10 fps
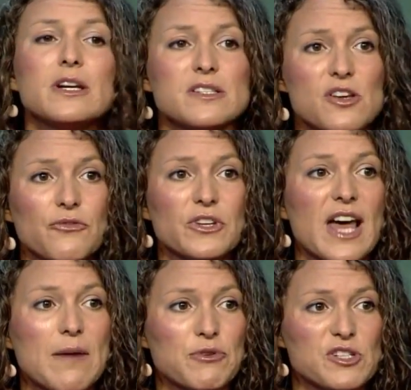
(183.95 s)
So from
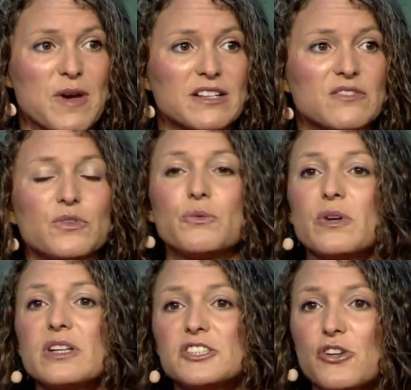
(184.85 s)
that perspective, we
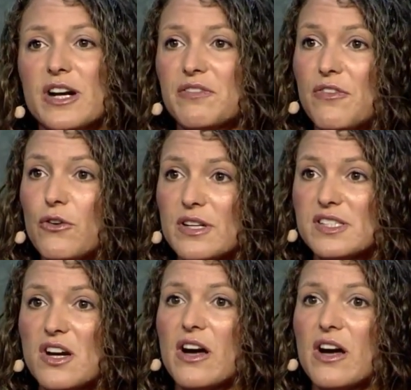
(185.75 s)
really try to focus